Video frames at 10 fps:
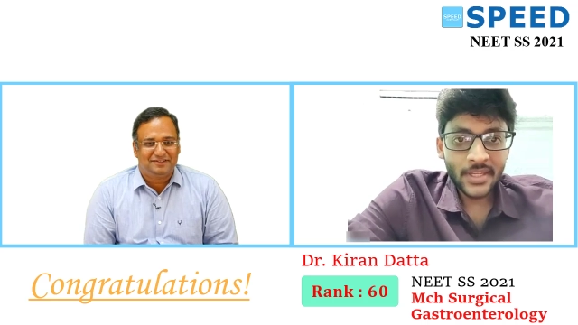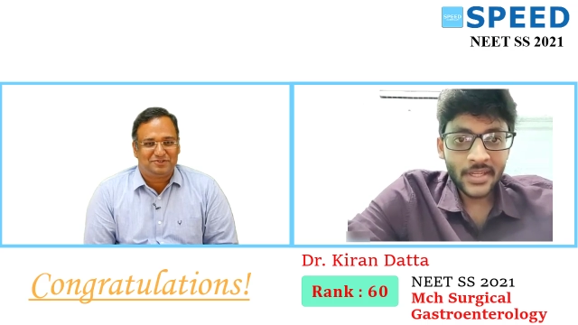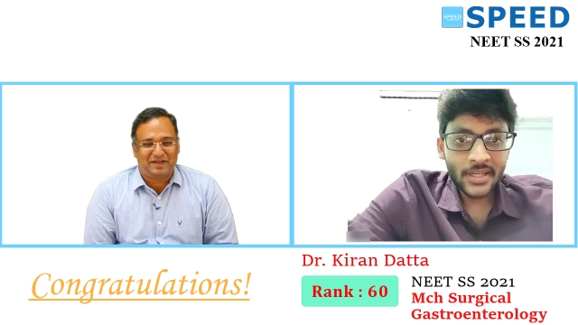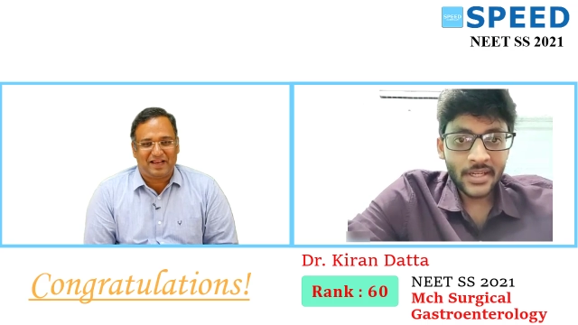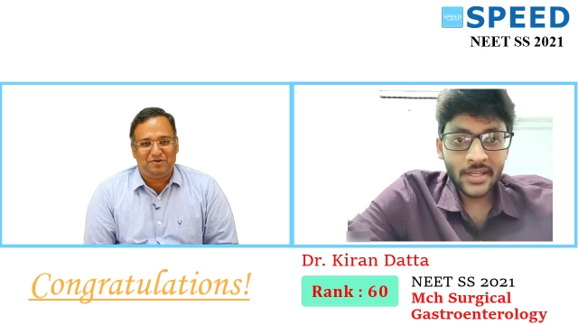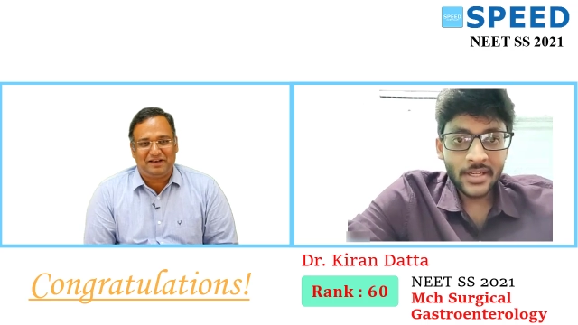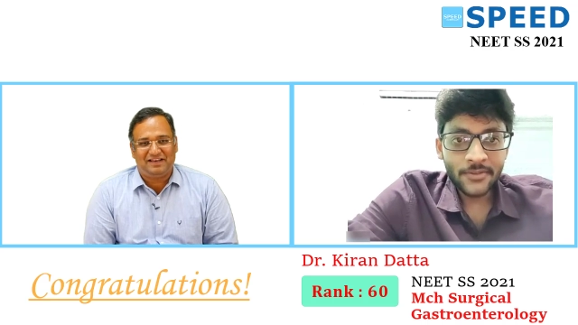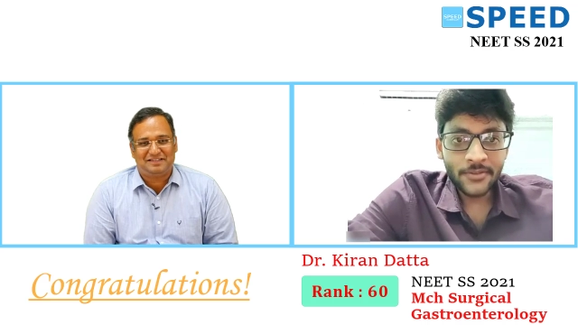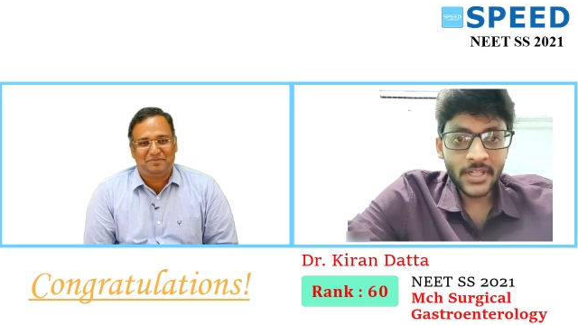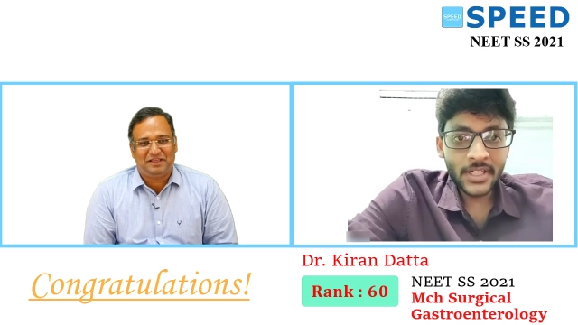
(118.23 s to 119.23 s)
Speaker 1: So can you tell
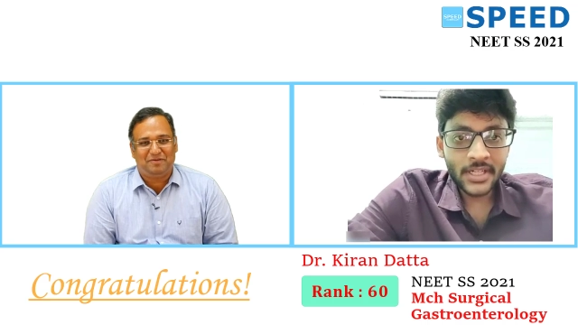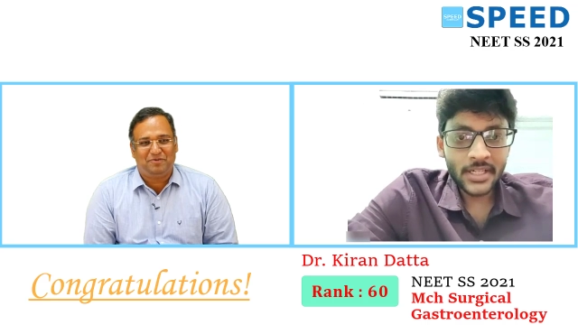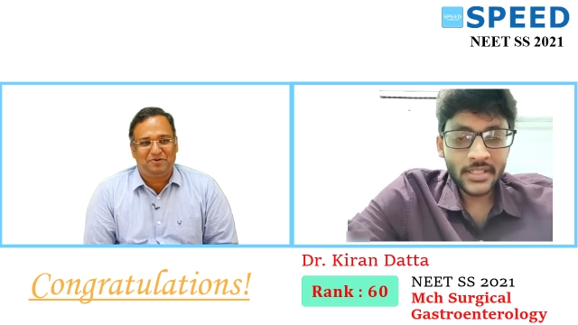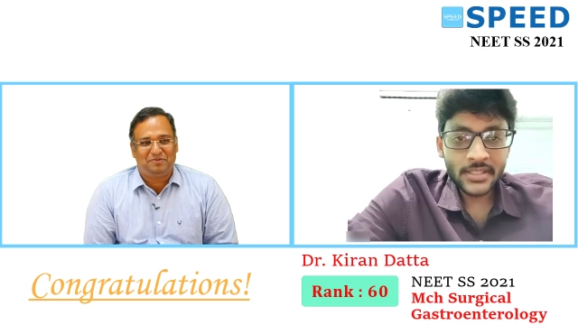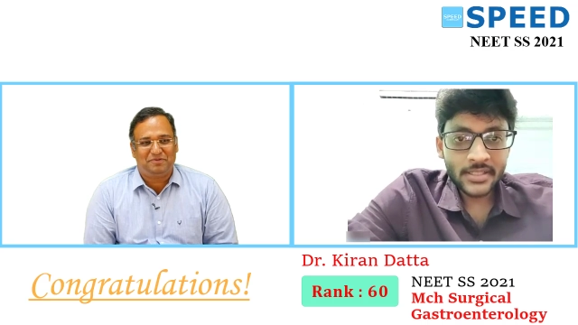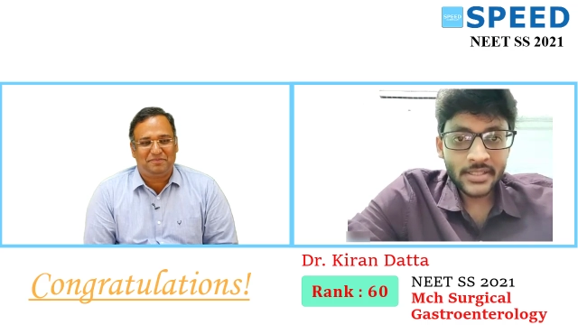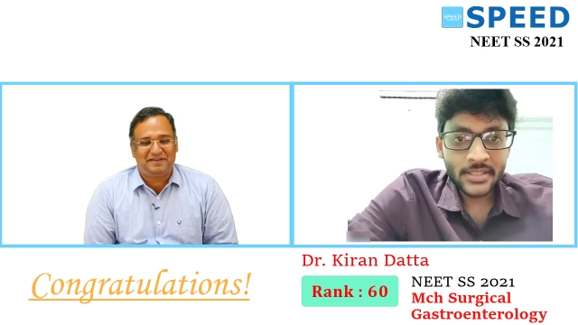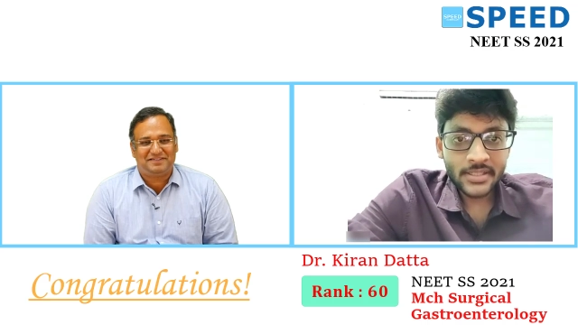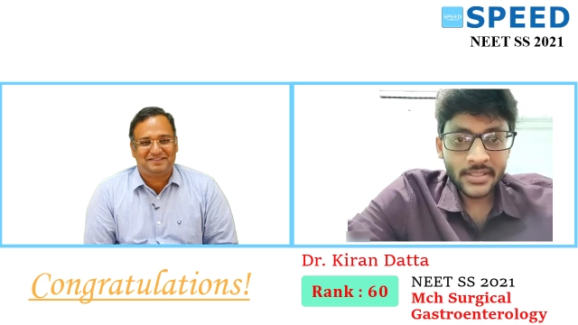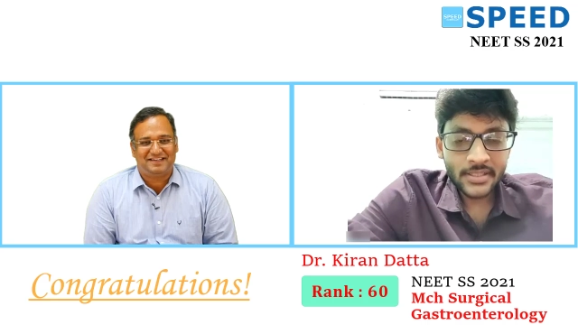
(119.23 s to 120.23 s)
us something about your
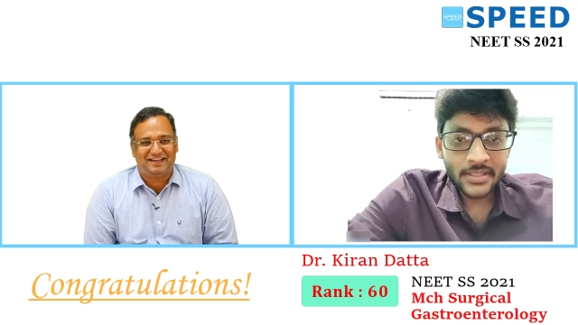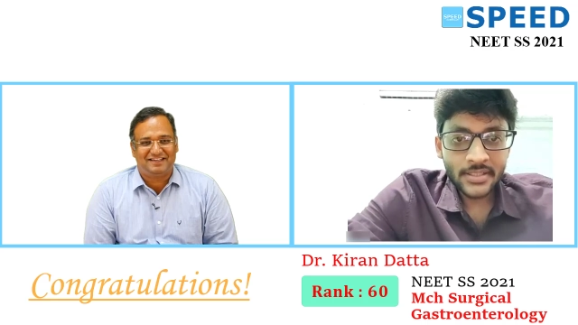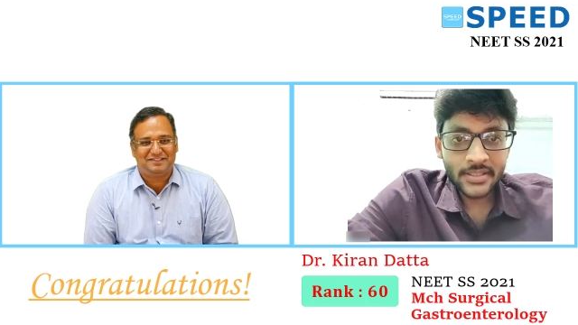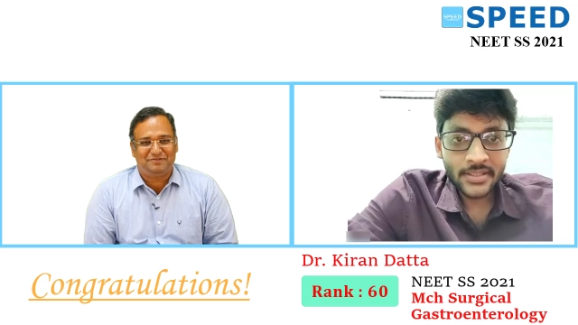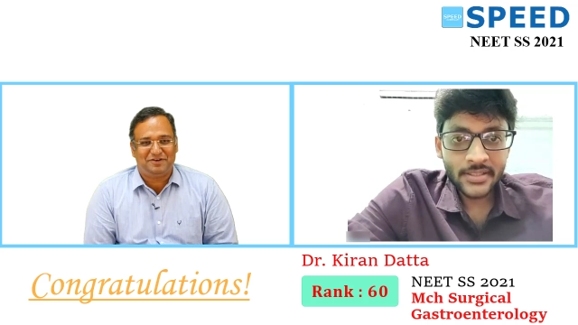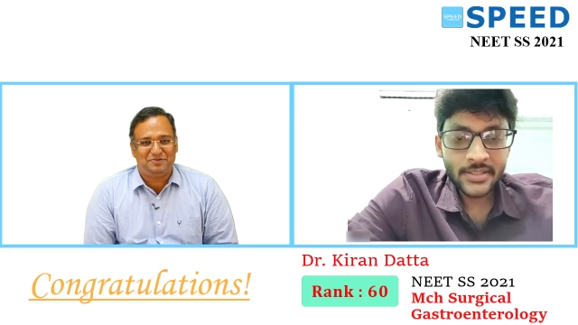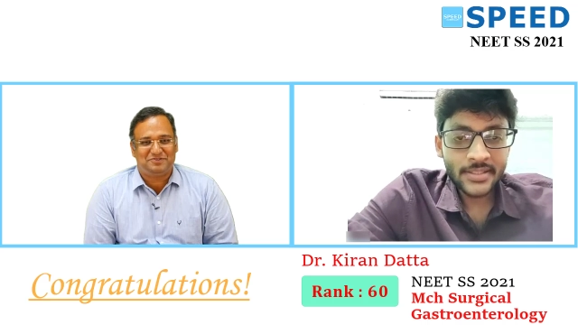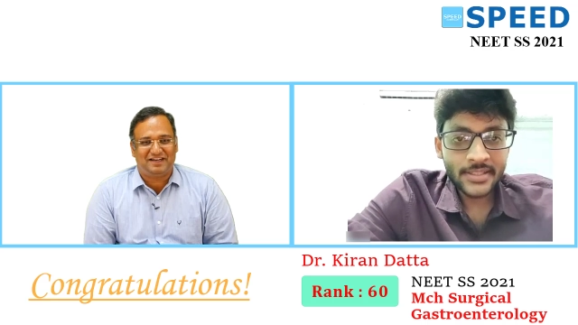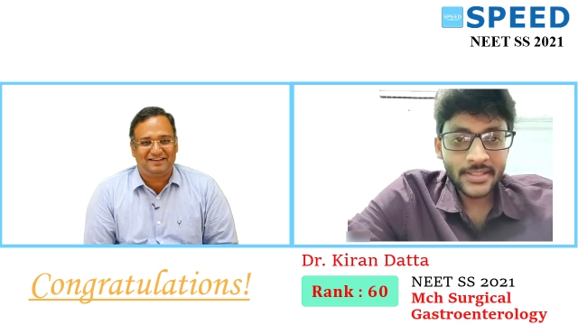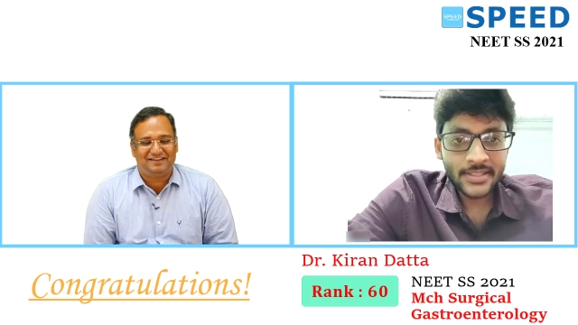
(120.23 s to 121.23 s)
preparation strategy when you
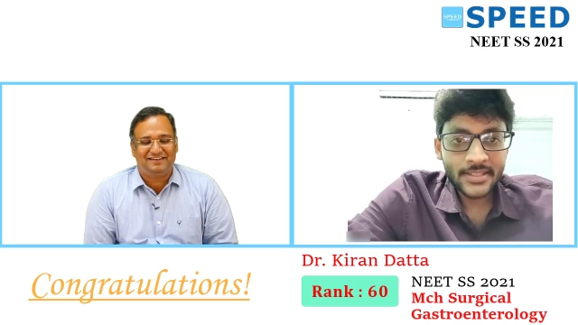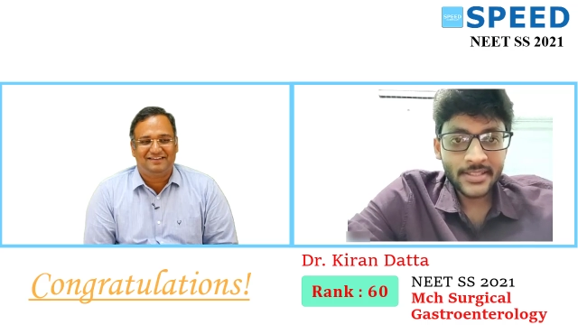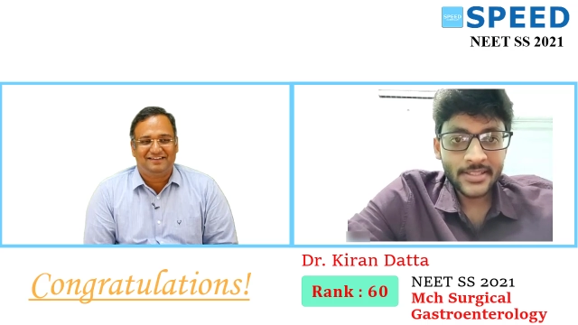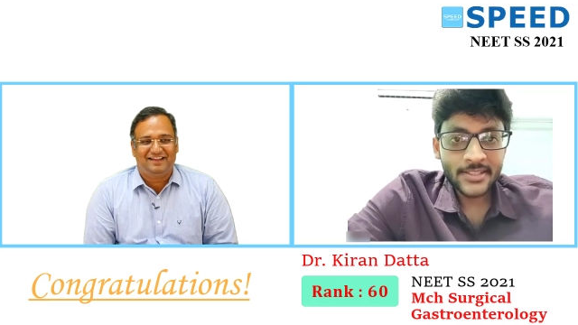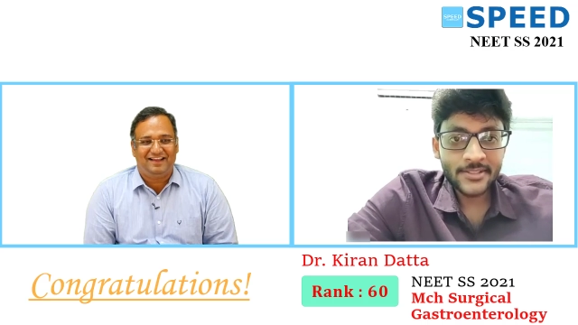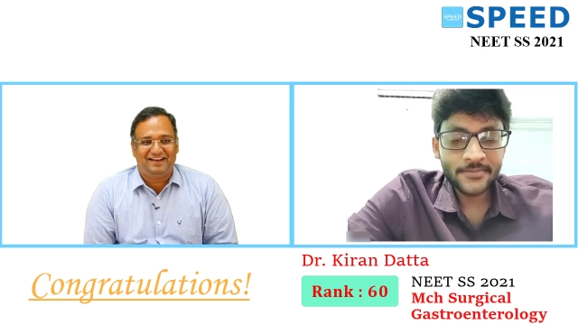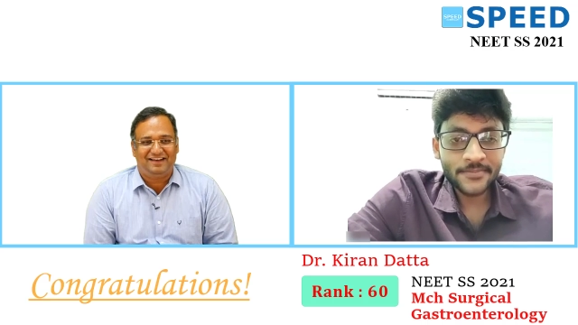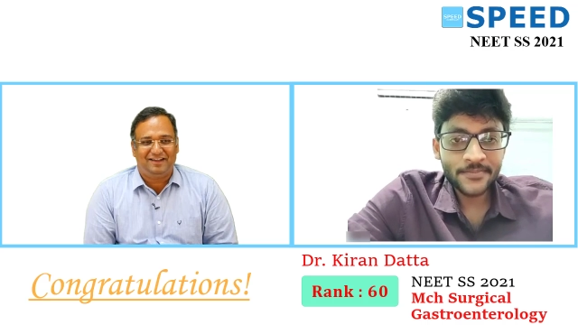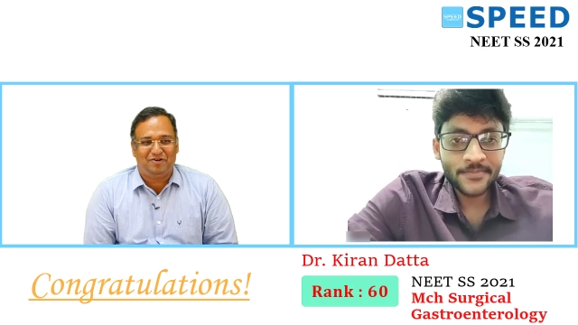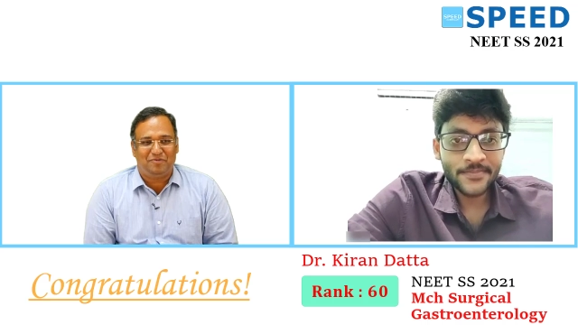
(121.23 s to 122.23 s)
started and
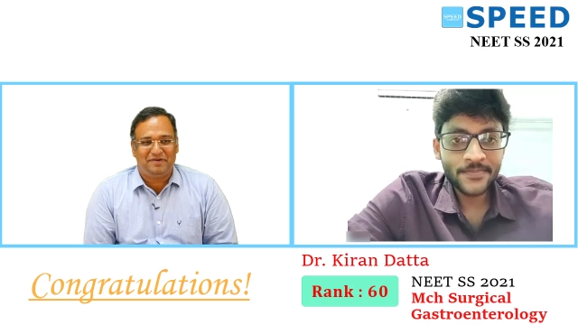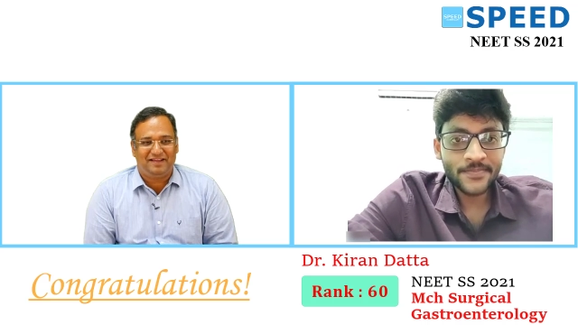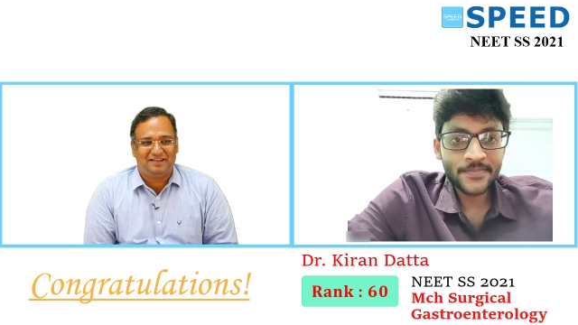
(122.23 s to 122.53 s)
uh, how many